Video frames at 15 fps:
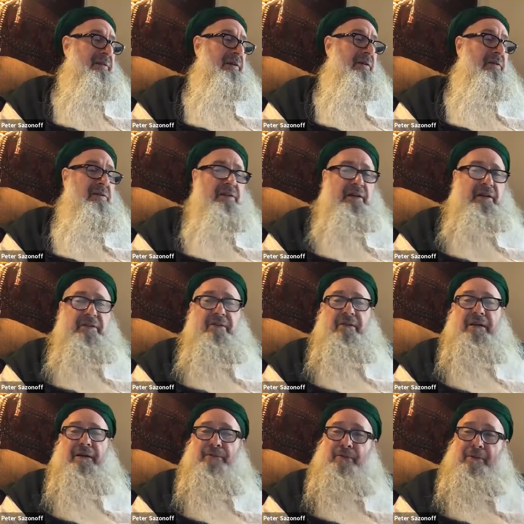Always Khidr
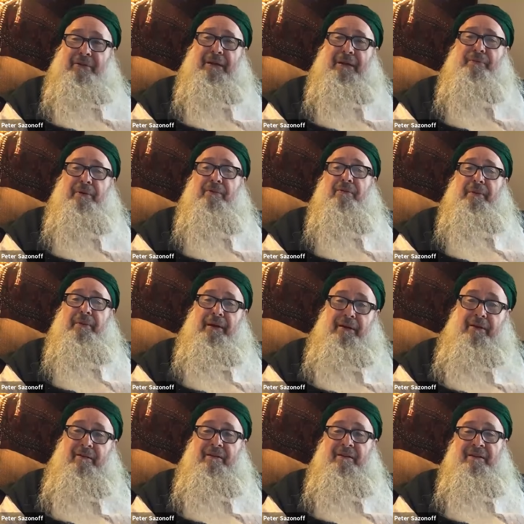comes with something to
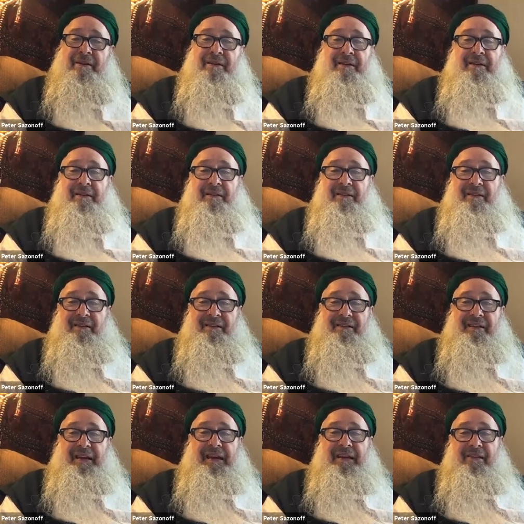make you
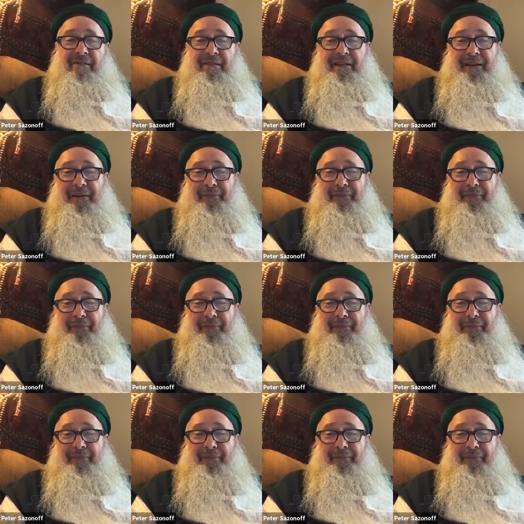angry."